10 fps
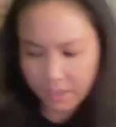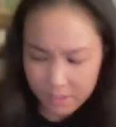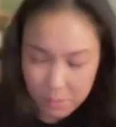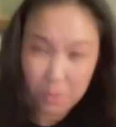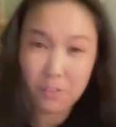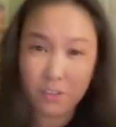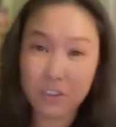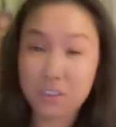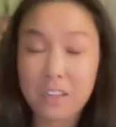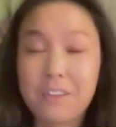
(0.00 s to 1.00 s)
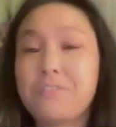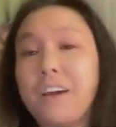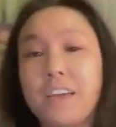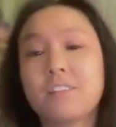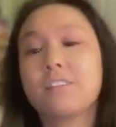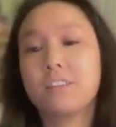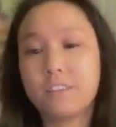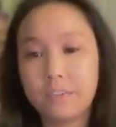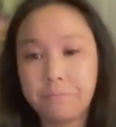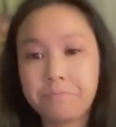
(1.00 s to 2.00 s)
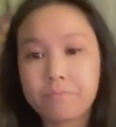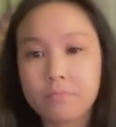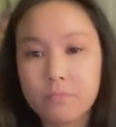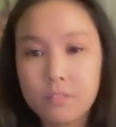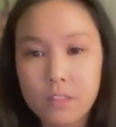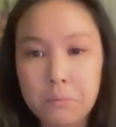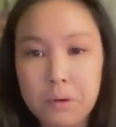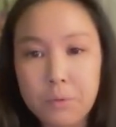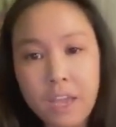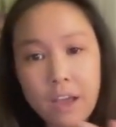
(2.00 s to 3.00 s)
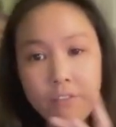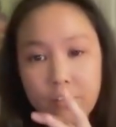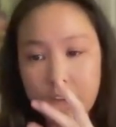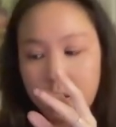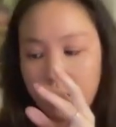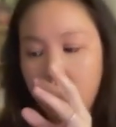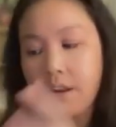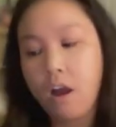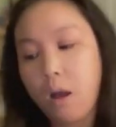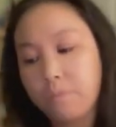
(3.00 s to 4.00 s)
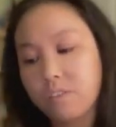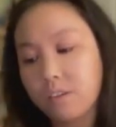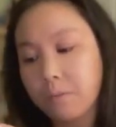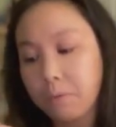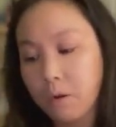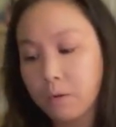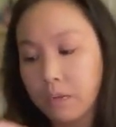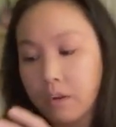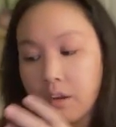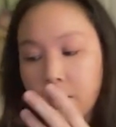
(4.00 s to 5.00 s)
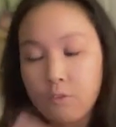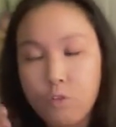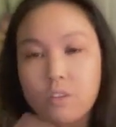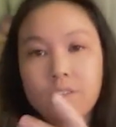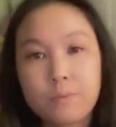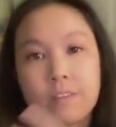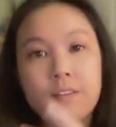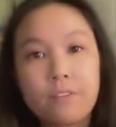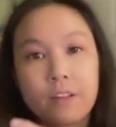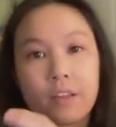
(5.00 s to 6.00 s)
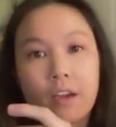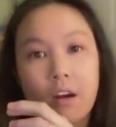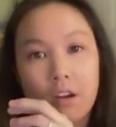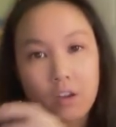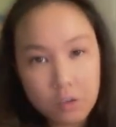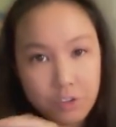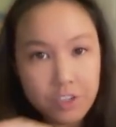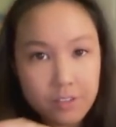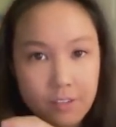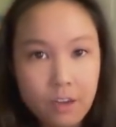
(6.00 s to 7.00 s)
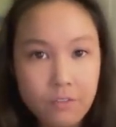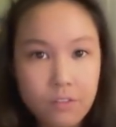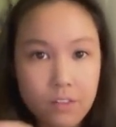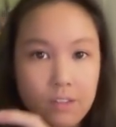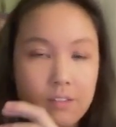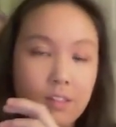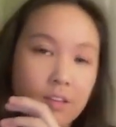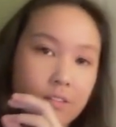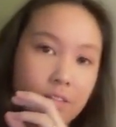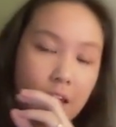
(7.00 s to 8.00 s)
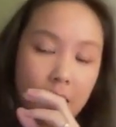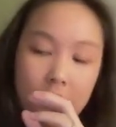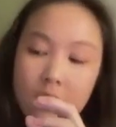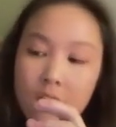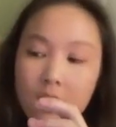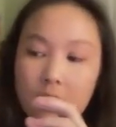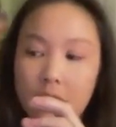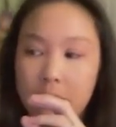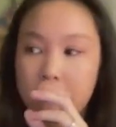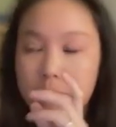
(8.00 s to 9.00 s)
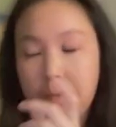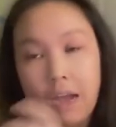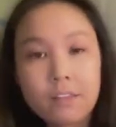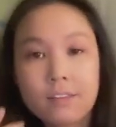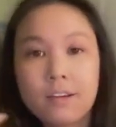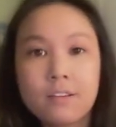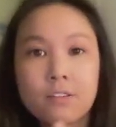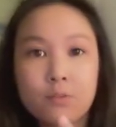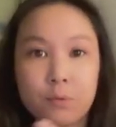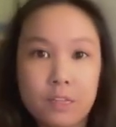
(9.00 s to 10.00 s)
and I suppose I should clarify it to the team but we have uh, an ops component for specifically our coaching stuff. So that's things that um, Matt does